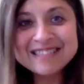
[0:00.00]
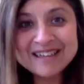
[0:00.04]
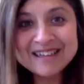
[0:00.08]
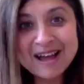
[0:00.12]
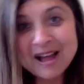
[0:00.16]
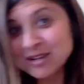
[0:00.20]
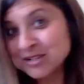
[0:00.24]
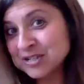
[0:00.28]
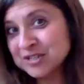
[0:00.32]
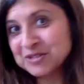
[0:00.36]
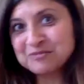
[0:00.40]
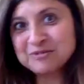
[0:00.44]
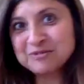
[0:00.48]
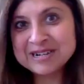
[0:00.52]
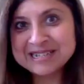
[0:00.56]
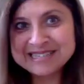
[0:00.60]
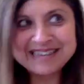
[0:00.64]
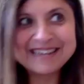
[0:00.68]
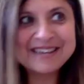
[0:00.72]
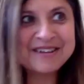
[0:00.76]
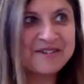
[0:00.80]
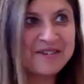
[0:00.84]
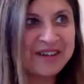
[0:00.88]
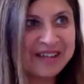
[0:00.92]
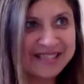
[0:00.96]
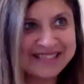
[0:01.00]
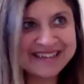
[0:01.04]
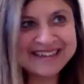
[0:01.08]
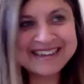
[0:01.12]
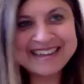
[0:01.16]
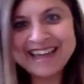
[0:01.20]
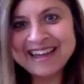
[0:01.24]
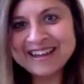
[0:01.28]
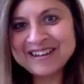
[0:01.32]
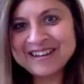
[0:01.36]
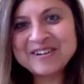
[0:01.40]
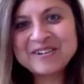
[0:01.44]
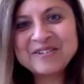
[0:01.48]
I just want to say, at the
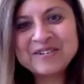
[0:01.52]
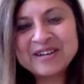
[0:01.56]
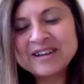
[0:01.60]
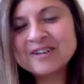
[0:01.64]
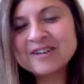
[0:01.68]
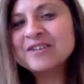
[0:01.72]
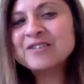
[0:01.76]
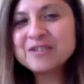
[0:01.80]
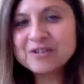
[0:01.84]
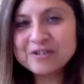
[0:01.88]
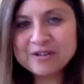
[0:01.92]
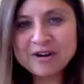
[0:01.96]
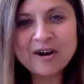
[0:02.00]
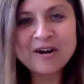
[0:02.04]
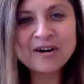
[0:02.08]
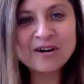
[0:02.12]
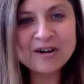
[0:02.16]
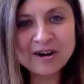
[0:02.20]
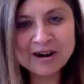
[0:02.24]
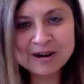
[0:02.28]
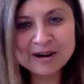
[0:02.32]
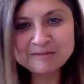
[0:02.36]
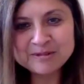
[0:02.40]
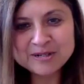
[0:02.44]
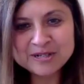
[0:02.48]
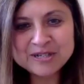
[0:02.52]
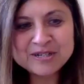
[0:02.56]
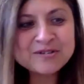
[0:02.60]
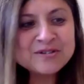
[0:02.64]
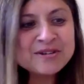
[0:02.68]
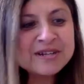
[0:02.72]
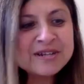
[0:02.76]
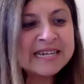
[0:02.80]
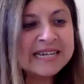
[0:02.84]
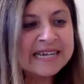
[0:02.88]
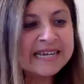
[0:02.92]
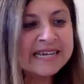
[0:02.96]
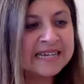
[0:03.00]
get-go here, there are
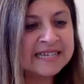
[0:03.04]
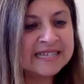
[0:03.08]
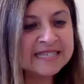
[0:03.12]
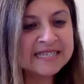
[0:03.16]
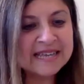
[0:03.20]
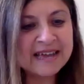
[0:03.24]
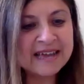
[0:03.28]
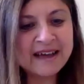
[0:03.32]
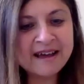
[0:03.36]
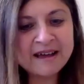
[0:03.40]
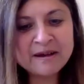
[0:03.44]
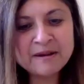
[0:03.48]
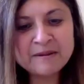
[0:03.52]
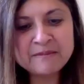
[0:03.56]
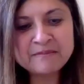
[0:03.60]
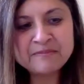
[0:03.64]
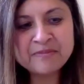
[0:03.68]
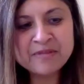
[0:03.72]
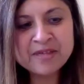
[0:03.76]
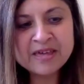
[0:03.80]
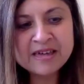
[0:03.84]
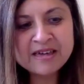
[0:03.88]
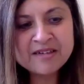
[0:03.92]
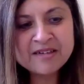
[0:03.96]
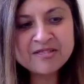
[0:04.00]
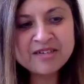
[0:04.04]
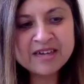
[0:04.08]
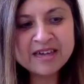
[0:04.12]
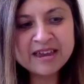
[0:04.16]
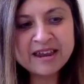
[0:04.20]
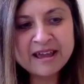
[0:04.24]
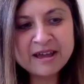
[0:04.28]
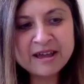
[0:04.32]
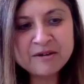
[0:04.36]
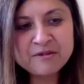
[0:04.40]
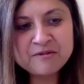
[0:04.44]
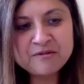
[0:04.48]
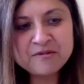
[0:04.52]
opportunities that
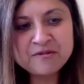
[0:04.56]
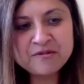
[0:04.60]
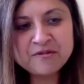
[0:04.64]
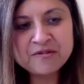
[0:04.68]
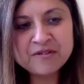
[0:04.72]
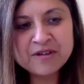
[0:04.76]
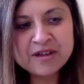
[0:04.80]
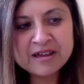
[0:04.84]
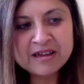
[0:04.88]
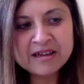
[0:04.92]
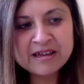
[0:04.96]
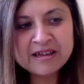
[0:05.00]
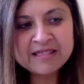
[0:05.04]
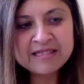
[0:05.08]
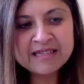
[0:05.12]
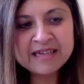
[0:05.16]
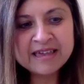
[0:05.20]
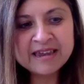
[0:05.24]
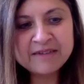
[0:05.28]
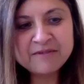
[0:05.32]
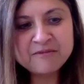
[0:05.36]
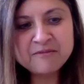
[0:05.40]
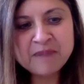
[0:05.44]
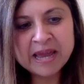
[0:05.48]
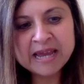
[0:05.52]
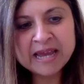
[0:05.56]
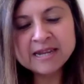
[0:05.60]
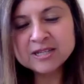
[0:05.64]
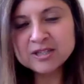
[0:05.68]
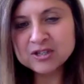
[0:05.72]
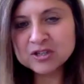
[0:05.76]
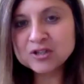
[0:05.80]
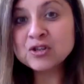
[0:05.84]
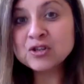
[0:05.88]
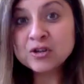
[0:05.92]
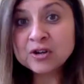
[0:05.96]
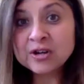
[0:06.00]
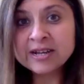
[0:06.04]
have made us
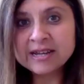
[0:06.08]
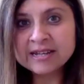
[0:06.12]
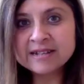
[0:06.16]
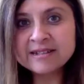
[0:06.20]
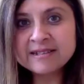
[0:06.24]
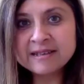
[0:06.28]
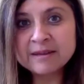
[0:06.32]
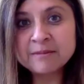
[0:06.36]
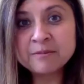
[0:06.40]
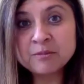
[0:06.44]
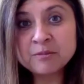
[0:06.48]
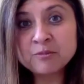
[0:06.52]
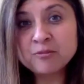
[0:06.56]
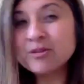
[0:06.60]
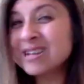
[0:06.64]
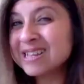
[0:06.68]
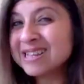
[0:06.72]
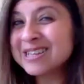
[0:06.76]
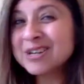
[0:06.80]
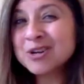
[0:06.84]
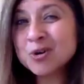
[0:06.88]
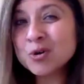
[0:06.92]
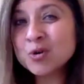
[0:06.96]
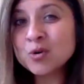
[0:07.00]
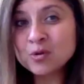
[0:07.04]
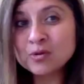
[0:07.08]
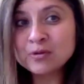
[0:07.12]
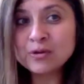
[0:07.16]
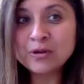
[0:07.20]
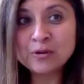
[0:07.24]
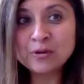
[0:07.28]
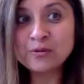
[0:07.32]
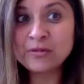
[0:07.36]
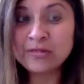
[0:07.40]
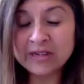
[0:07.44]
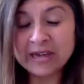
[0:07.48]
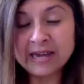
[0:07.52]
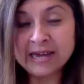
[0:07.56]
look at some really cool
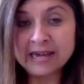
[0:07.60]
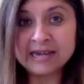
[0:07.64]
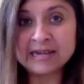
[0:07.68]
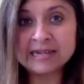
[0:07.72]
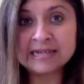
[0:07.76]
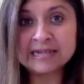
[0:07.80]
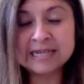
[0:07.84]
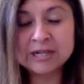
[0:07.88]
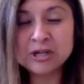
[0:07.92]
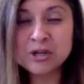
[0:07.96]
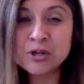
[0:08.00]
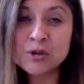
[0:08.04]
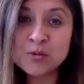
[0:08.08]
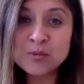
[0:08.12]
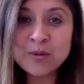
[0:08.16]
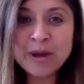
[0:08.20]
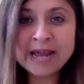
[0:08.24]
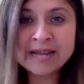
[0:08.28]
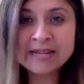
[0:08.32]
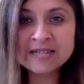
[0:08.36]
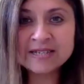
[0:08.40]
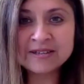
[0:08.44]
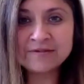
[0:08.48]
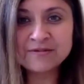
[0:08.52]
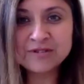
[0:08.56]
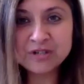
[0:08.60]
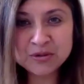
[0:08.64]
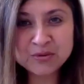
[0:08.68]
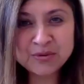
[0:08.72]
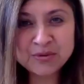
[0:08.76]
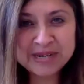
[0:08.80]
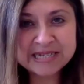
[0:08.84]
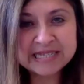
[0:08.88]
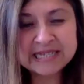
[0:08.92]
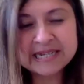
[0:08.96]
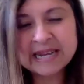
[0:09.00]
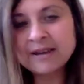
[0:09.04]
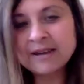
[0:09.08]
new things and new ways of
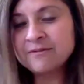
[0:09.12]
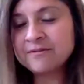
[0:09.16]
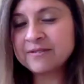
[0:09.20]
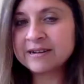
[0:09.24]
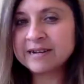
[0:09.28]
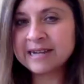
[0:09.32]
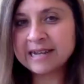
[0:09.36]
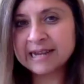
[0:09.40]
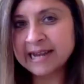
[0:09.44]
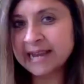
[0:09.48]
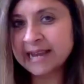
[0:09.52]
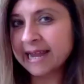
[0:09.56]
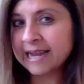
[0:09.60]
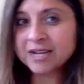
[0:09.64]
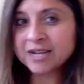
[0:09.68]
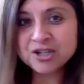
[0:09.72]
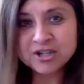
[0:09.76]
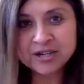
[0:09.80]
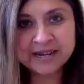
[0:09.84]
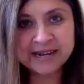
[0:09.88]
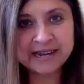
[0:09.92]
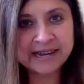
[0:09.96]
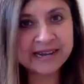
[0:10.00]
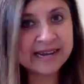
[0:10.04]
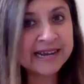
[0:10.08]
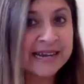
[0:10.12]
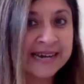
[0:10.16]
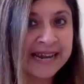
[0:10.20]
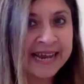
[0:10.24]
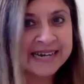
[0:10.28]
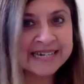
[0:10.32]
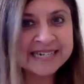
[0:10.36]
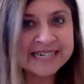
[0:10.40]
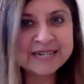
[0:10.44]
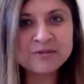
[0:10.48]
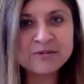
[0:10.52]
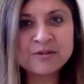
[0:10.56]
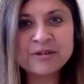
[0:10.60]
doing stuff and engaging and
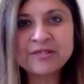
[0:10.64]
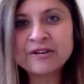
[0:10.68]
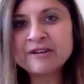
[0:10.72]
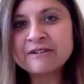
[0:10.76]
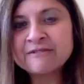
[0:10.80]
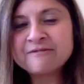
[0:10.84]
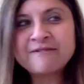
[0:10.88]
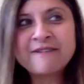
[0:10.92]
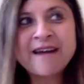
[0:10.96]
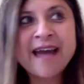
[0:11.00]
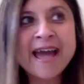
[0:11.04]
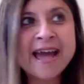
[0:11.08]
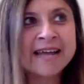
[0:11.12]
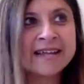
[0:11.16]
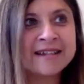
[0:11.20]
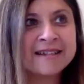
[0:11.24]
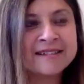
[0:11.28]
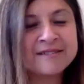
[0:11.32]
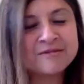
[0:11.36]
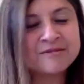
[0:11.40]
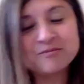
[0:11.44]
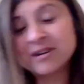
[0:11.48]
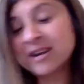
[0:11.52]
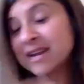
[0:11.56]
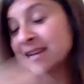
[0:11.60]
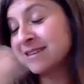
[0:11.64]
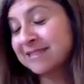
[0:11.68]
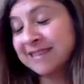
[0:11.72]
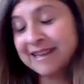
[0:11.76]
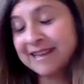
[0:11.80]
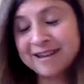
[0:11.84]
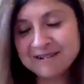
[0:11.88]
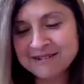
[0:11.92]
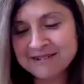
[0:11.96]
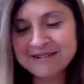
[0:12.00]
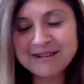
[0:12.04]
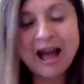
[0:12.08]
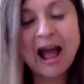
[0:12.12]
connecting with our fans. When I
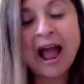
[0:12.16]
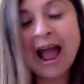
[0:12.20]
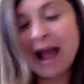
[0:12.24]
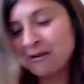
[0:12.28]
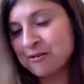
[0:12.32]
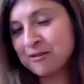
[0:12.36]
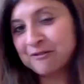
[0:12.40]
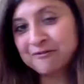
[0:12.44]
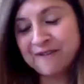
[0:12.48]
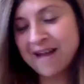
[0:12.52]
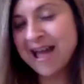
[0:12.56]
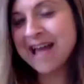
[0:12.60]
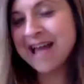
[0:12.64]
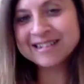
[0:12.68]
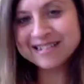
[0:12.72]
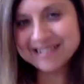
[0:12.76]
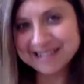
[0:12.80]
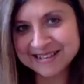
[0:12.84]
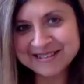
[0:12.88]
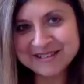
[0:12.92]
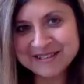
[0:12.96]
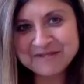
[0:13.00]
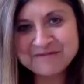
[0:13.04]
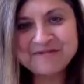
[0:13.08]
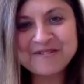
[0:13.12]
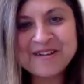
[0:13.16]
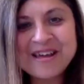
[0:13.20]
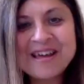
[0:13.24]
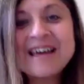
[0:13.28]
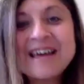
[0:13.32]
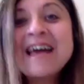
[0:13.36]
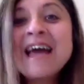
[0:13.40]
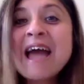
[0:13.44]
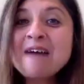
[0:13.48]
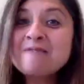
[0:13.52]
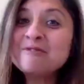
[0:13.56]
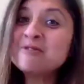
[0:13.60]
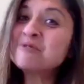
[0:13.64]
say our fans, as if
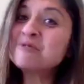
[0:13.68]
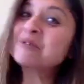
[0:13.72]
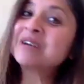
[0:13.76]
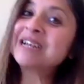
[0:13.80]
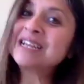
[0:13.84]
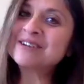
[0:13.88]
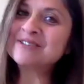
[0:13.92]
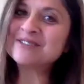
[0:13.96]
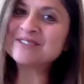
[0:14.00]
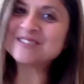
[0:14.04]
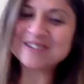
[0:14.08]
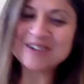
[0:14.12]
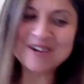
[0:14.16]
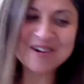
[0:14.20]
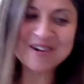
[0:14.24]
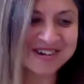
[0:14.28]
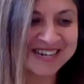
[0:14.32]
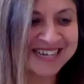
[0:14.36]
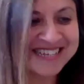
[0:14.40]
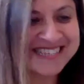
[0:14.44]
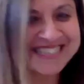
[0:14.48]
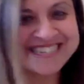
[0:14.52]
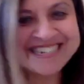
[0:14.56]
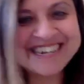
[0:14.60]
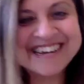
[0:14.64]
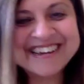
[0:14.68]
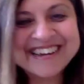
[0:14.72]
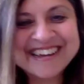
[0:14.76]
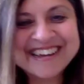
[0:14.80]
everyone here is an artist,